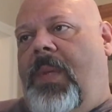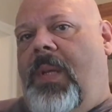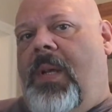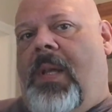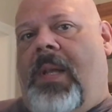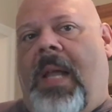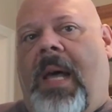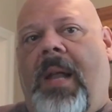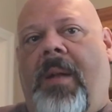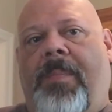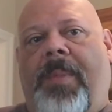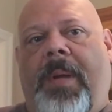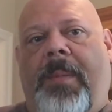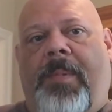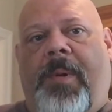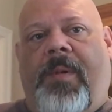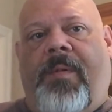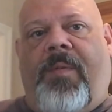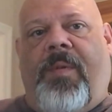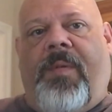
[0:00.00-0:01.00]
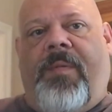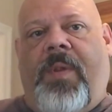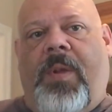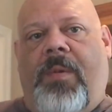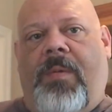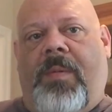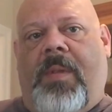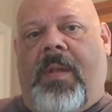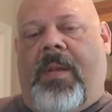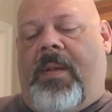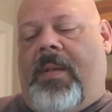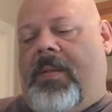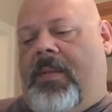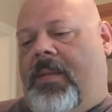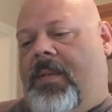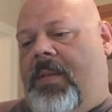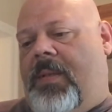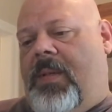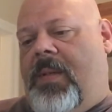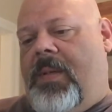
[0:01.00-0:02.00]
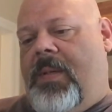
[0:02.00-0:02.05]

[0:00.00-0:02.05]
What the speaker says: a lot of people have reviewed these.